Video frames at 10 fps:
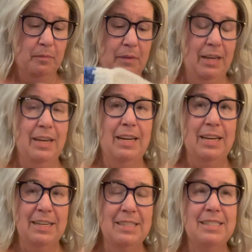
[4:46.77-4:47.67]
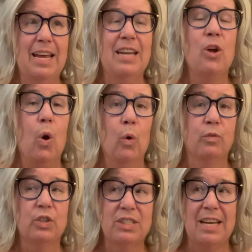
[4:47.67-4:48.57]
It is an
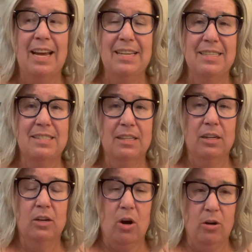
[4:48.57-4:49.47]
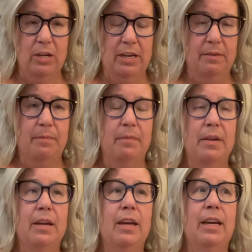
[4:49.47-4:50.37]
oversized cardigan.
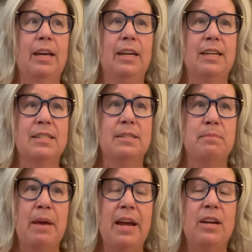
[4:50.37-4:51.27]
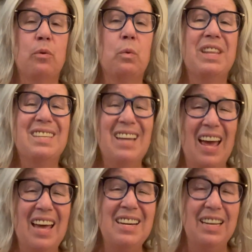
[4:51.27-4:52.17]
It is made with
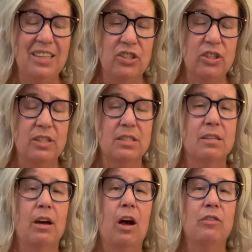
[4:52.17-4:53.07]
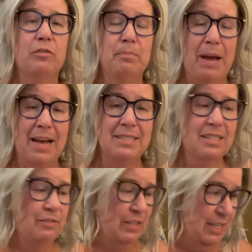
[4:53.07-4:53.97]
10 inches of
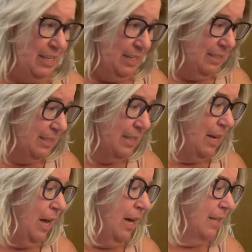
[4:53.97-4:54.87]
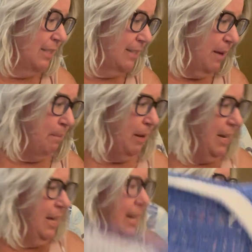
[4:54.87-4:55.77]
positive ease. Somebody
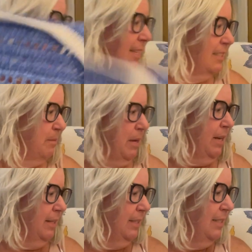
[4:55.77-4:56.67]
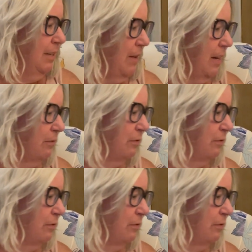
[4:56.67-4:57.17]
had asked me, and let's see if I can